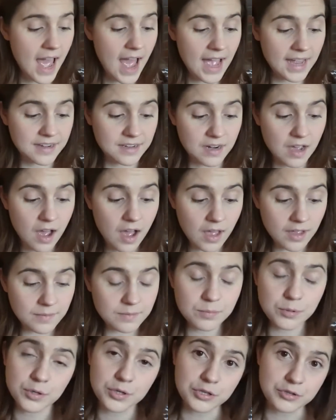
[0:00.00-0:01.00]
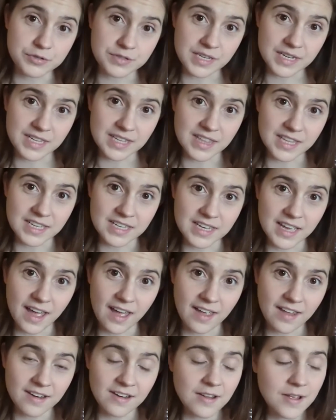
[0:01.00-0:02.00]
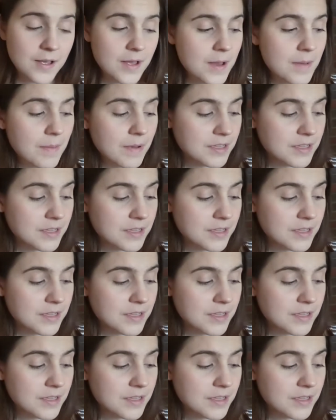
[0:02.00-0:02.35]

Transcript: had not produced anything yet.